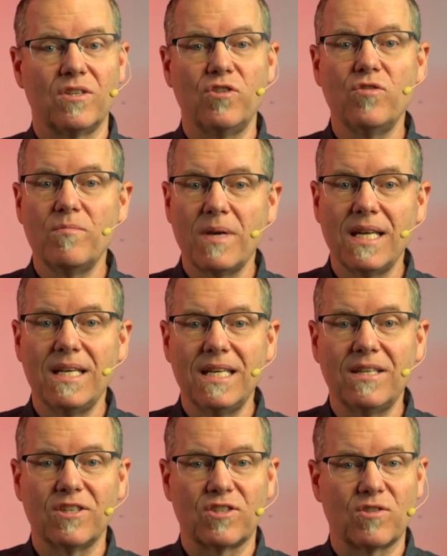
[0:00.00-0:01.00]
You may
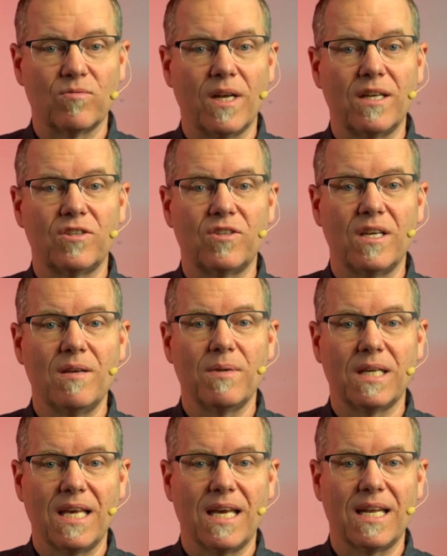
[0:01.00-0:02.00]
need to surrender to Him
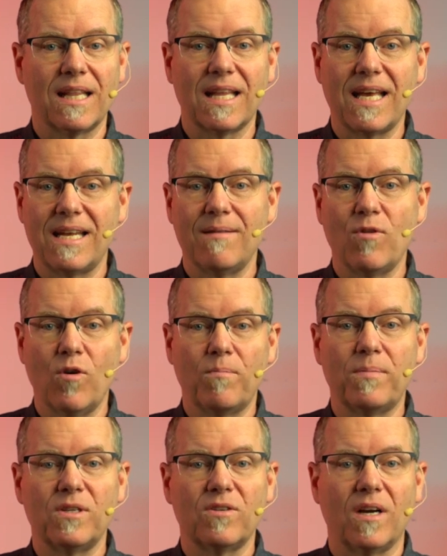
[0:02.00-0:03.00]
again and let Him
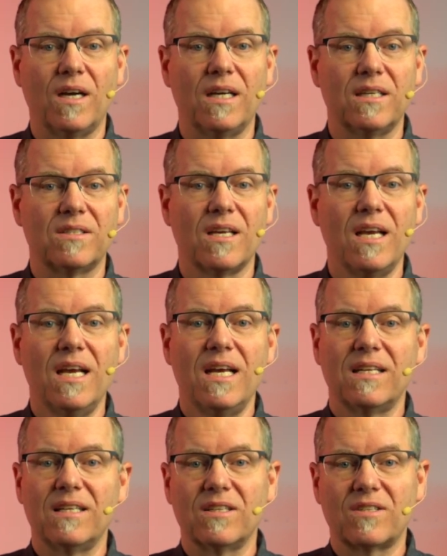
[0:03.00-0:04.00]
open your eyes
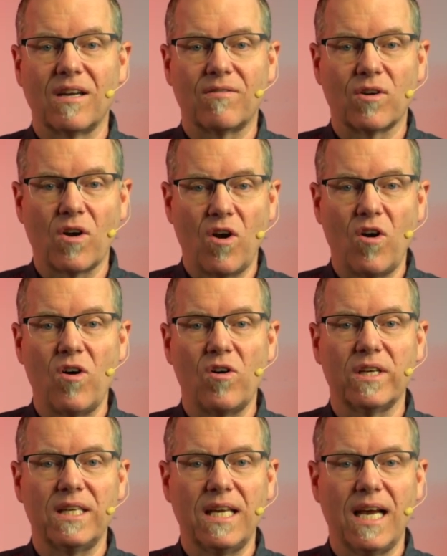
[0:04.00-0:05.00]
to discover all
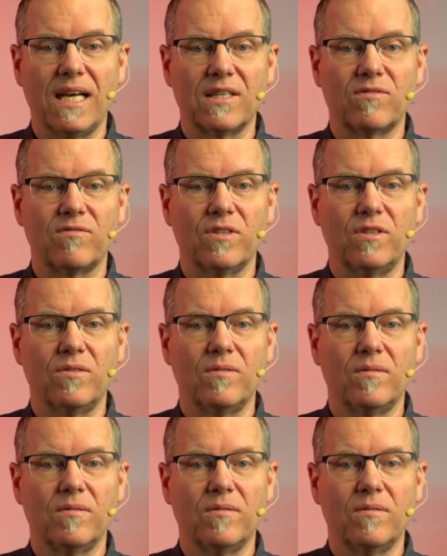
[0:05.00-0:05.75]
He has for you.